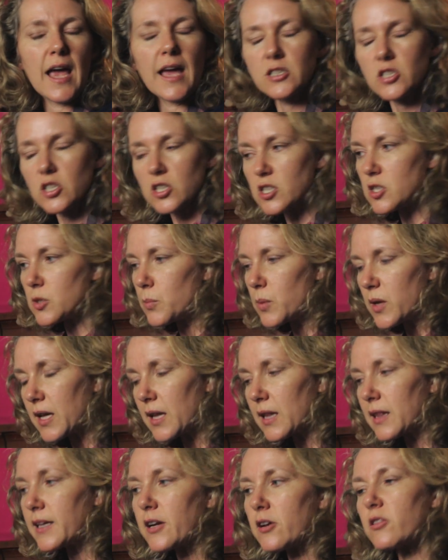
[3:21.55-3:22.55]
And just to be
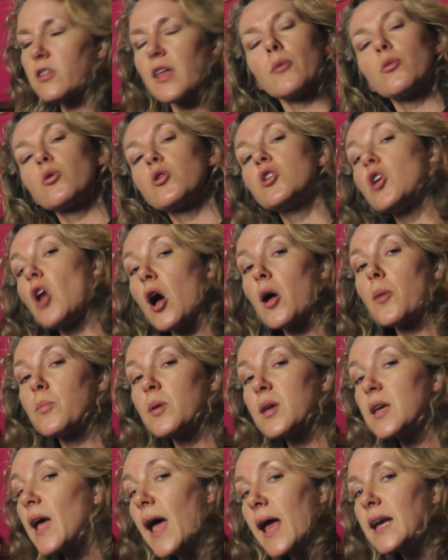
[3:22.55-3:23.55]
clear, that would not
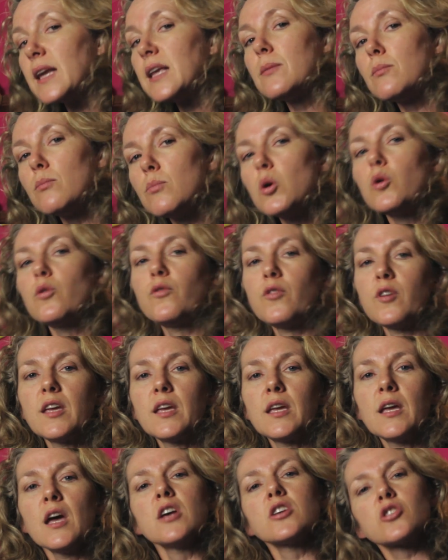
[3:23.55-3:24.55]
be any
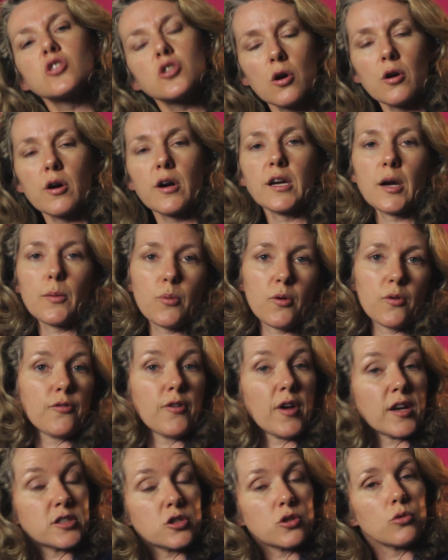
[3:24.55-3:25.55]
movie starring a
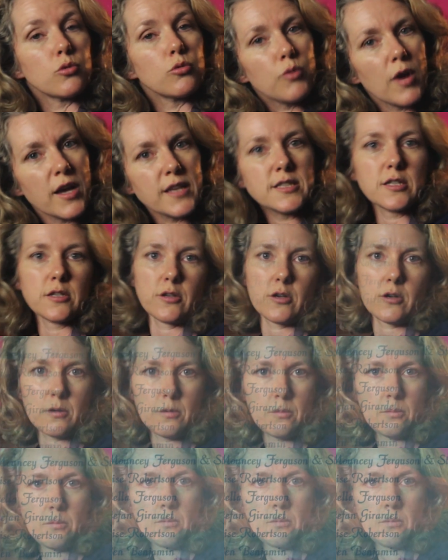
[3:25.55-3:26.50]
professional wrestler.